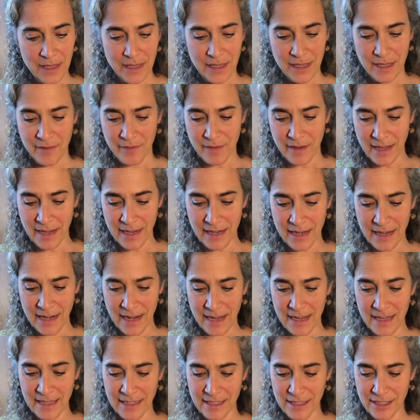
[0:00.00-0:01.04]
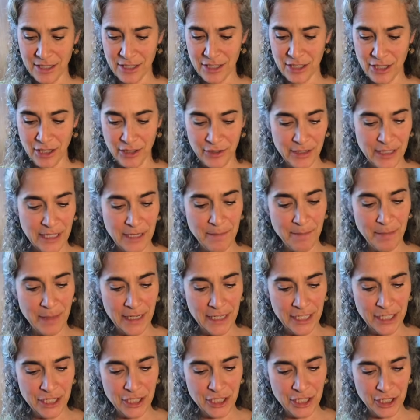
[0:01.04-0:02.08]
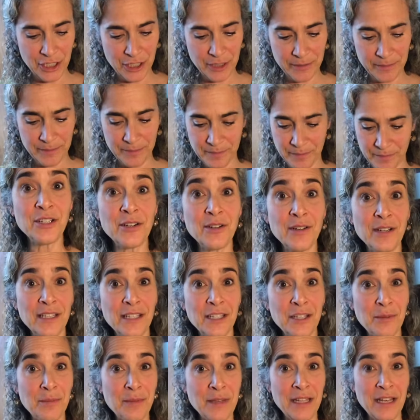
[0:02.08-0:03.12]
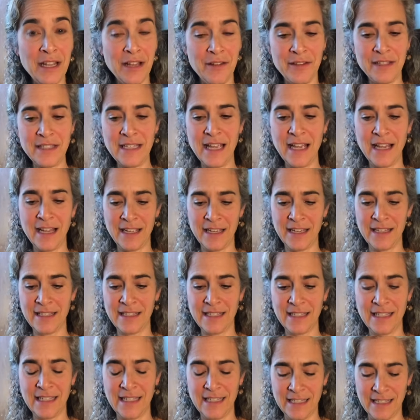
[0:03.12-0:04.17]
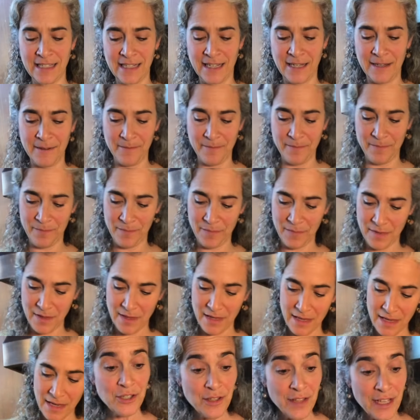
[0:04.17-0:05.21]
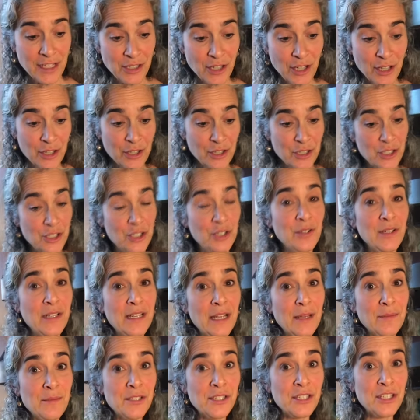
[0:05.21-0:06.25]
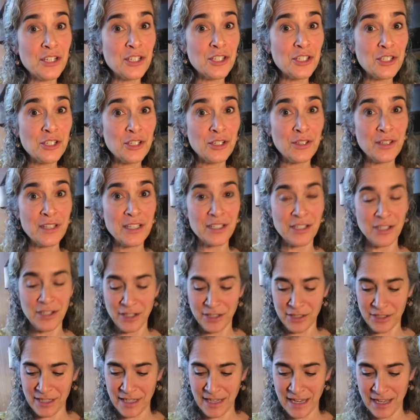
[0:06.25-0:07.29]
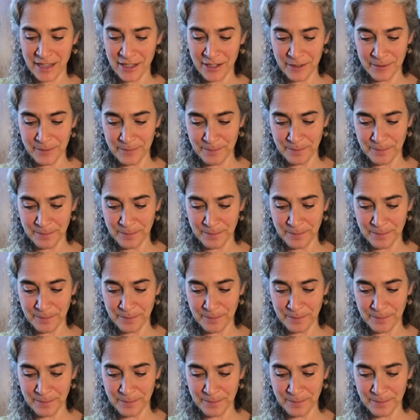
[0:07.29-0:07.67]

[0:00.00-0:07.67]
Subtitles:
give it that nice salty punch. A little bit of Italian seasoning. So that's all there is to it. I'm just going to stir this all together.